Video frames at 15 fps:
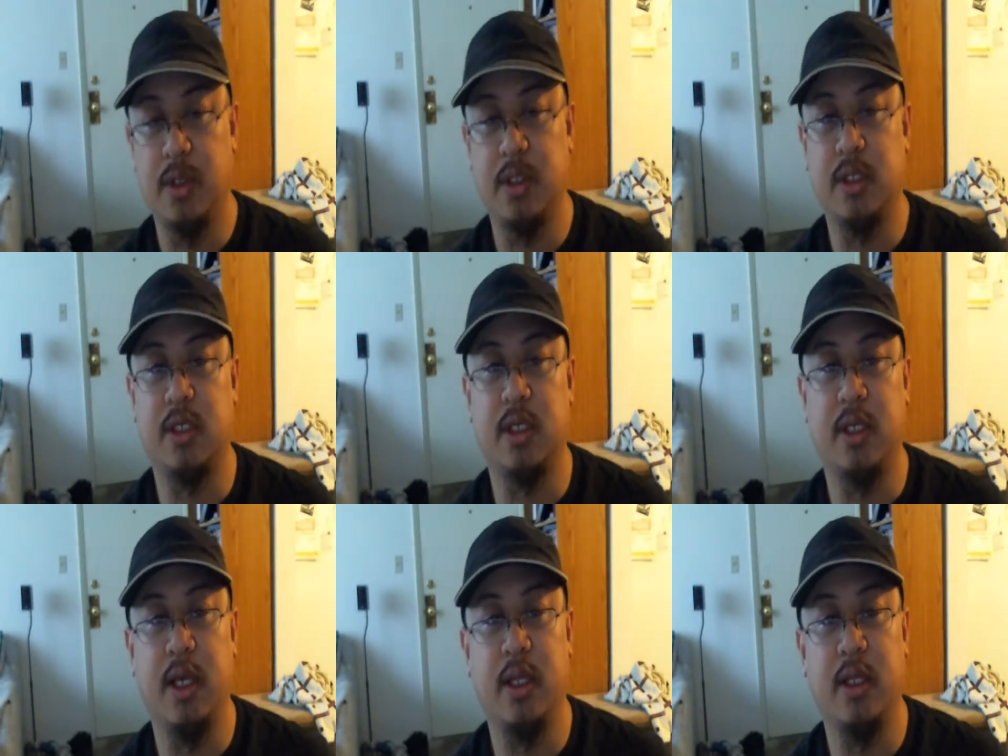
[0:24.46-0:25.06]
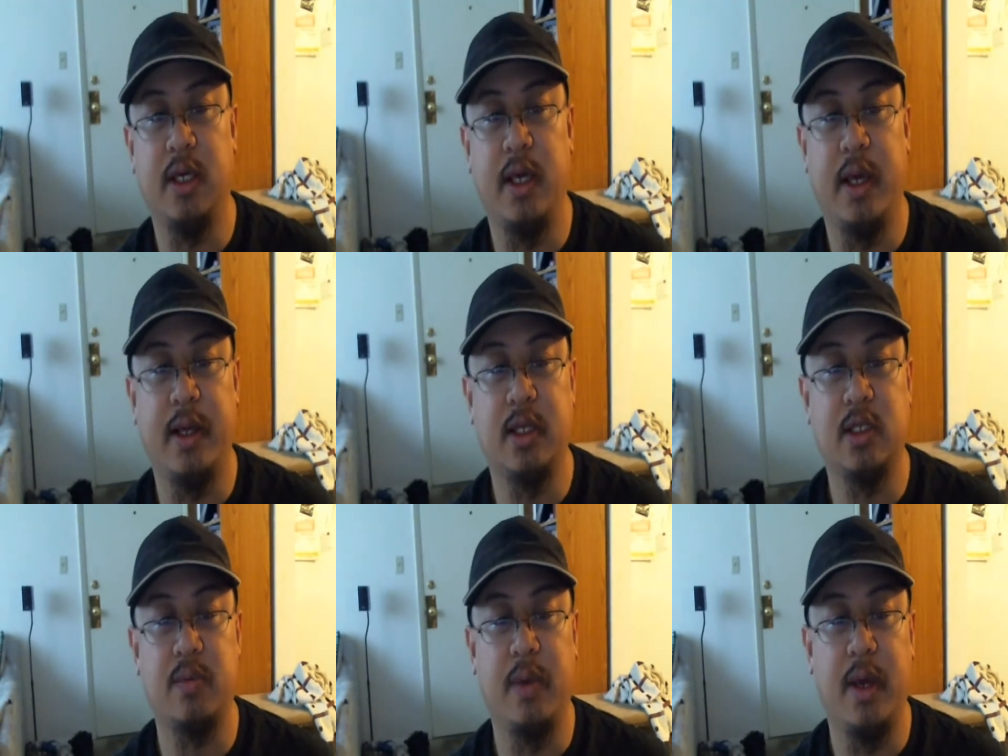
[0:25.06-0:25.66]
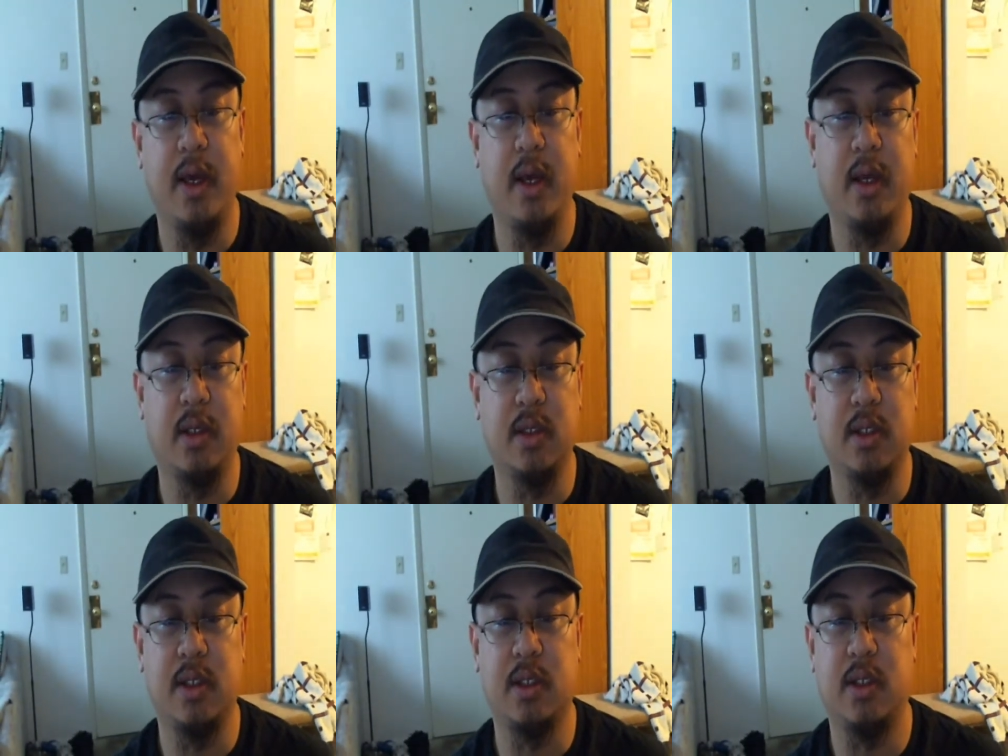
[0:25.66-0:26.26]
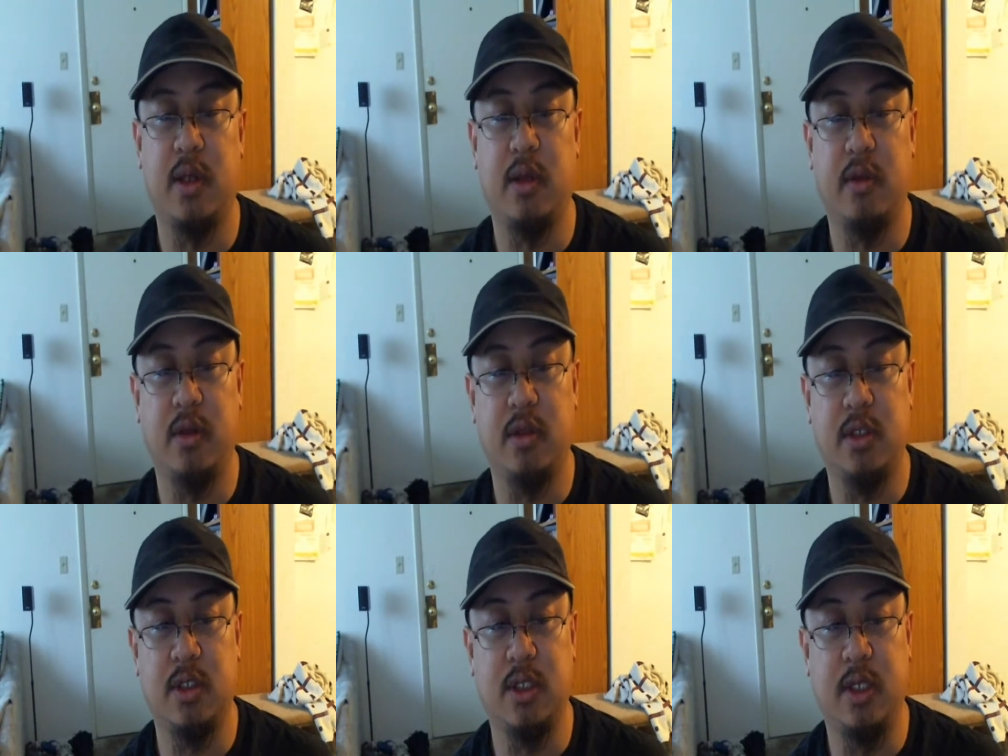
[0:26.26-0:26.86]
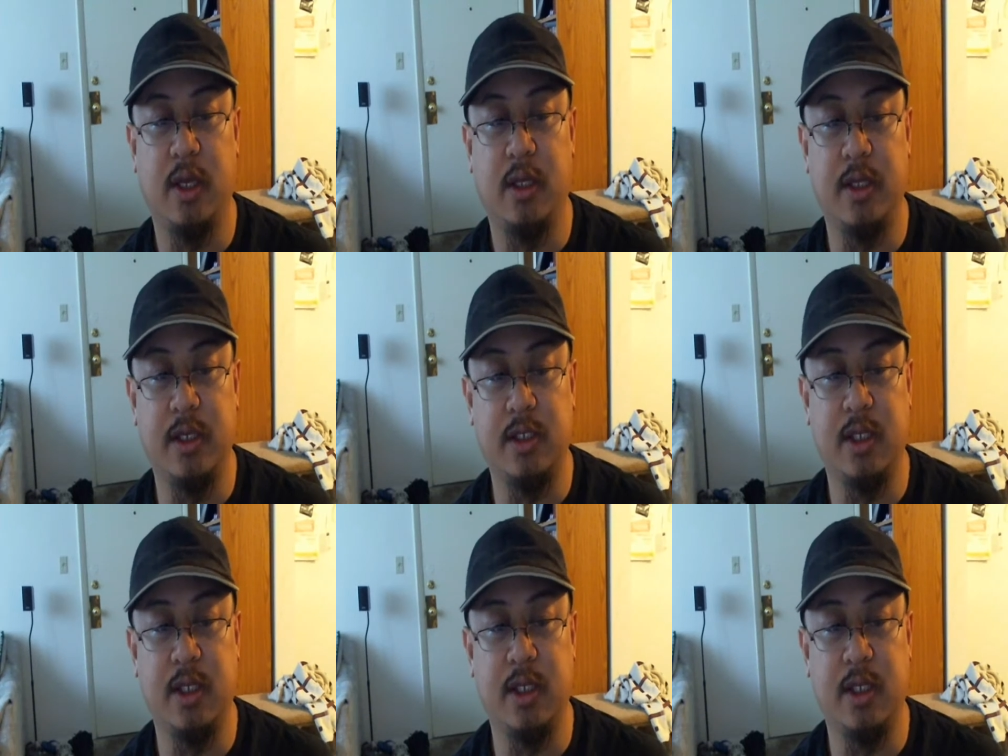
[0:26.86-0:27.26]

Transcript: with Sigeli S-Max, Sigeli